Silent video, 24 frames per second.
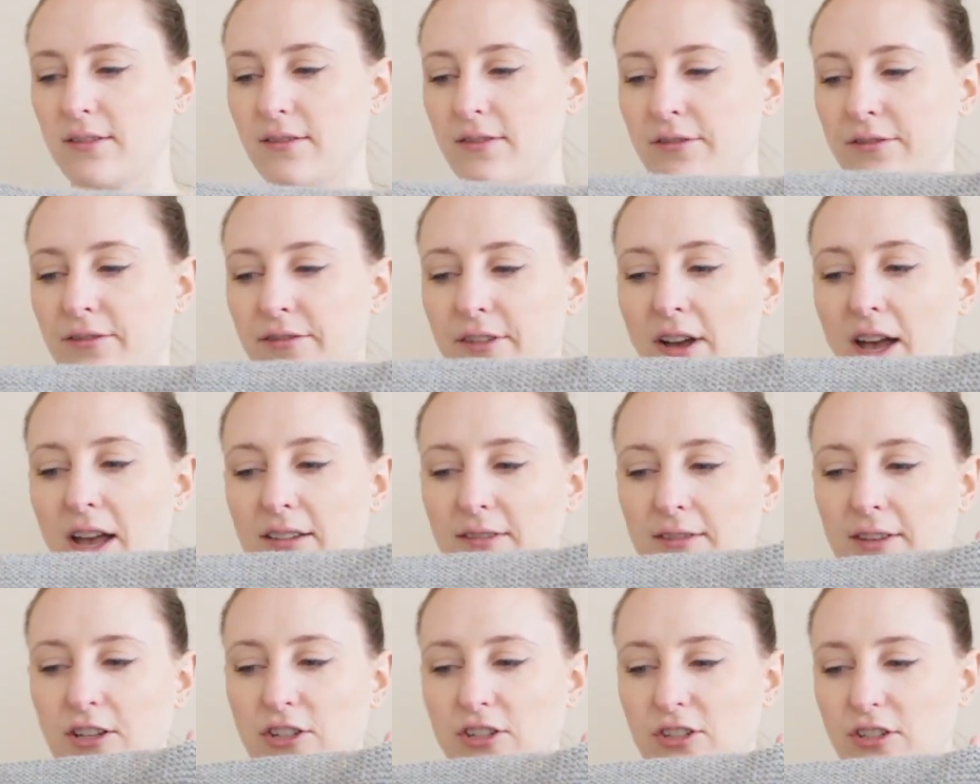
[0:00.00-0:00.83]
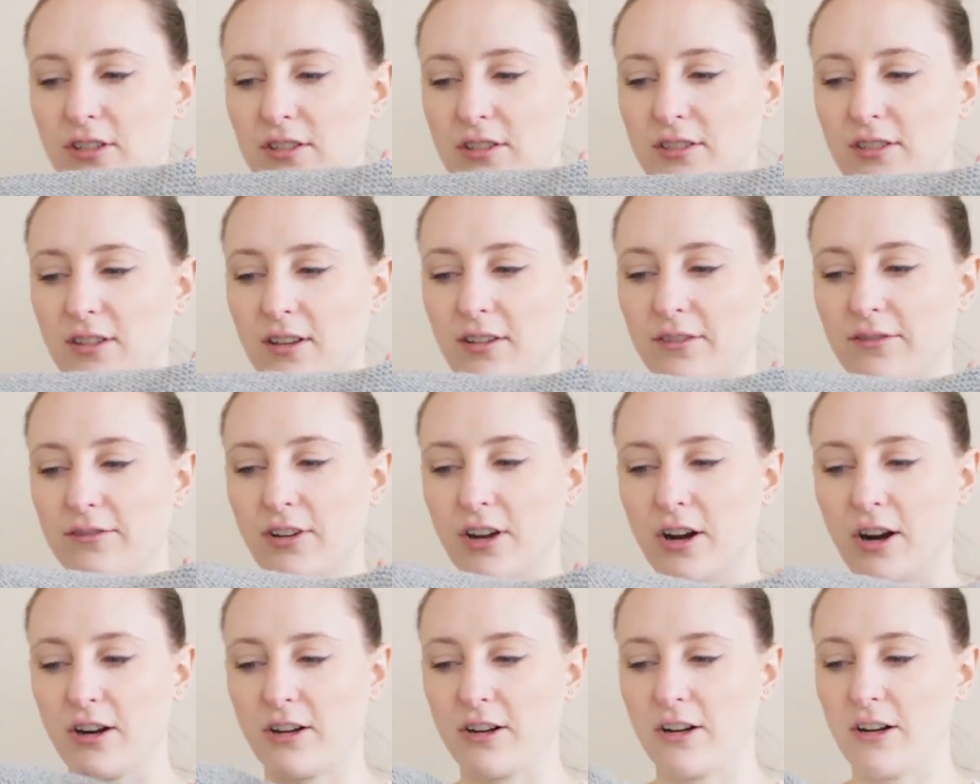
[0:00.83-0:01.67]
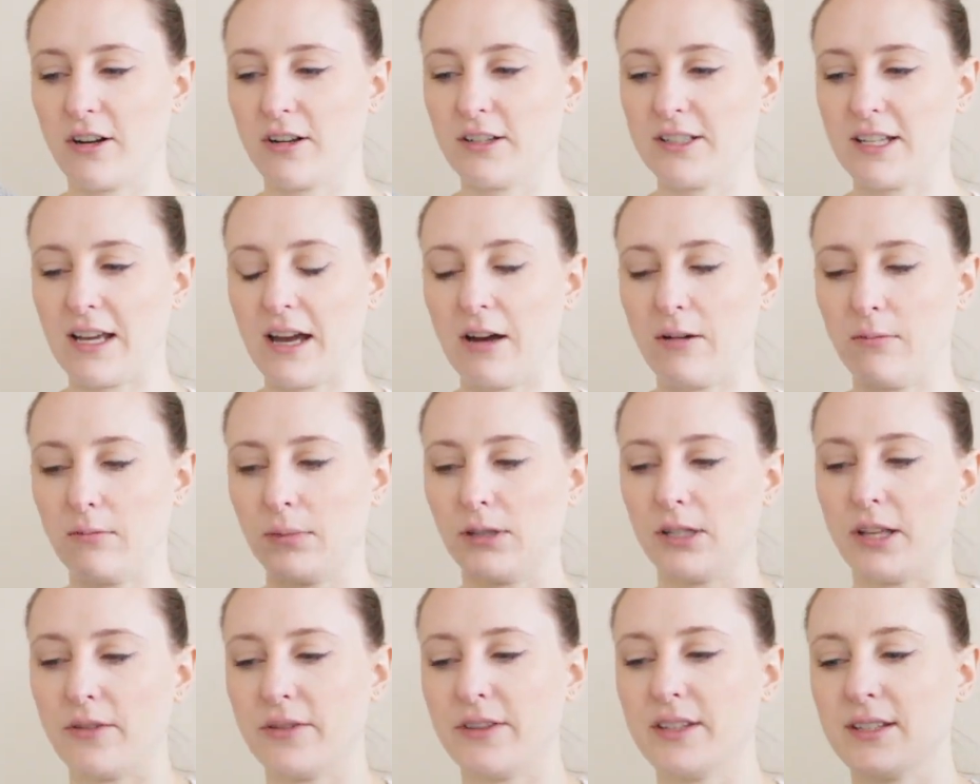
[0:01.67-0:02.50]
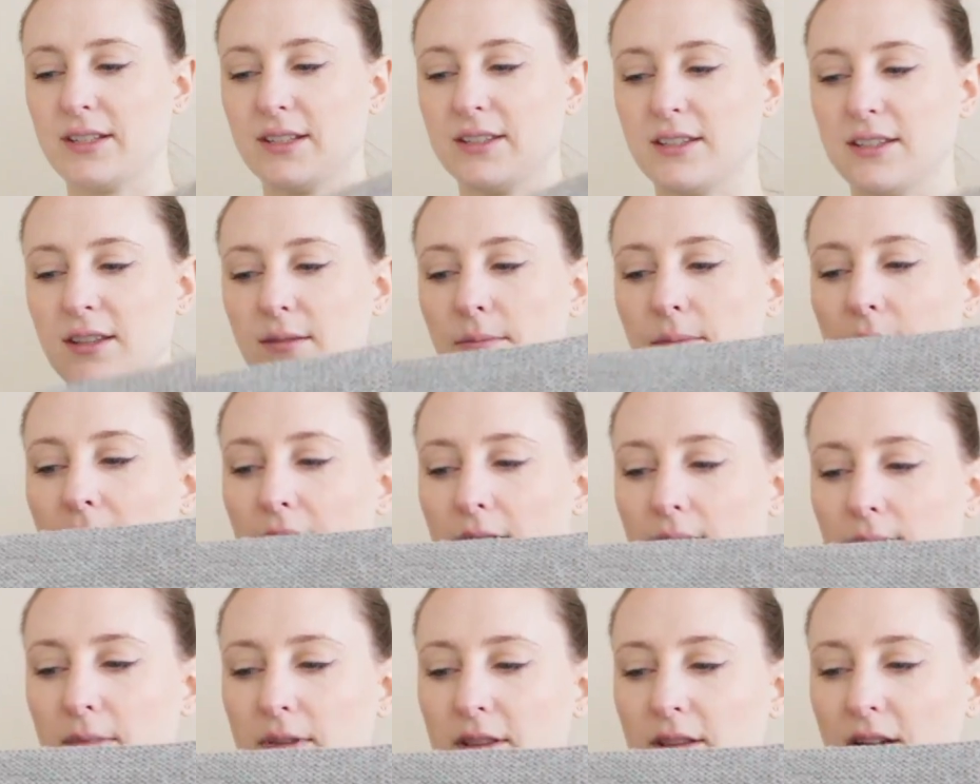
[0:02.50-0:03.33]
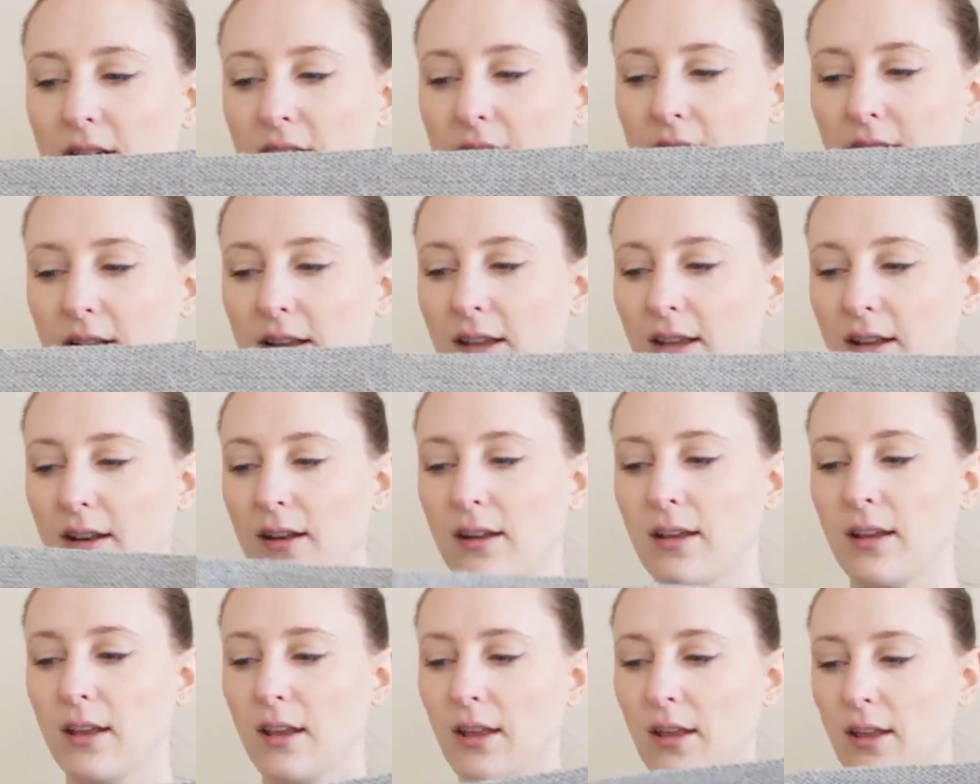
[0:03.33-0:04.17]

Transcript: 5 inches of garter down below. This is the bottom of the cardigan.